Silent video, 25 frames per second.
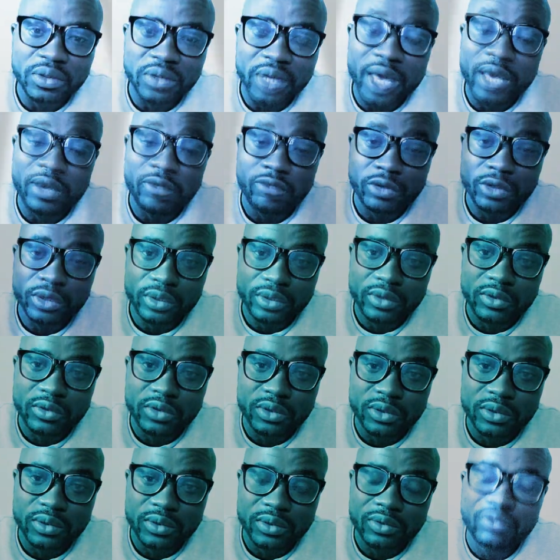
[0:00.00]
Ivory
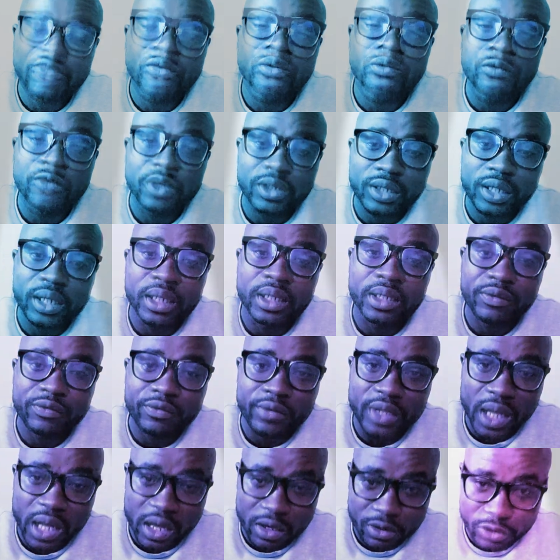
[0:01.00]
Coast, we will not leave
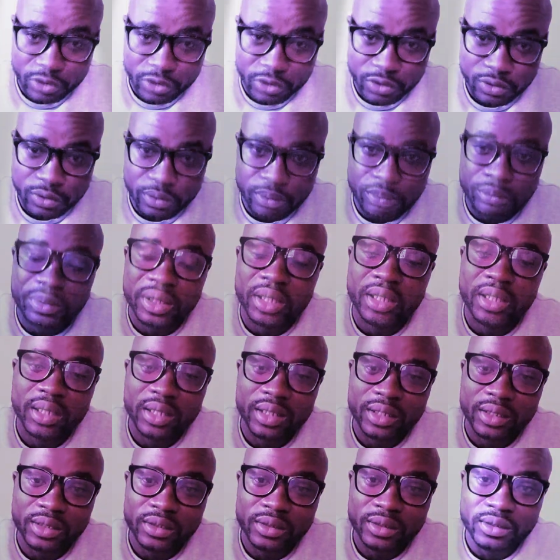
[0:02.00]
ours behind.
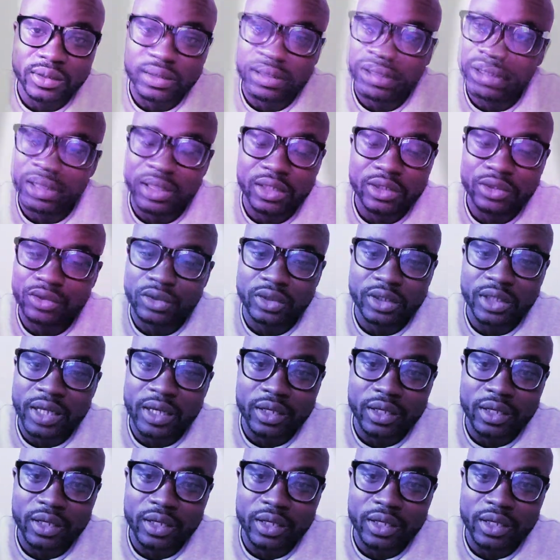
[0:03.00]
These kids are not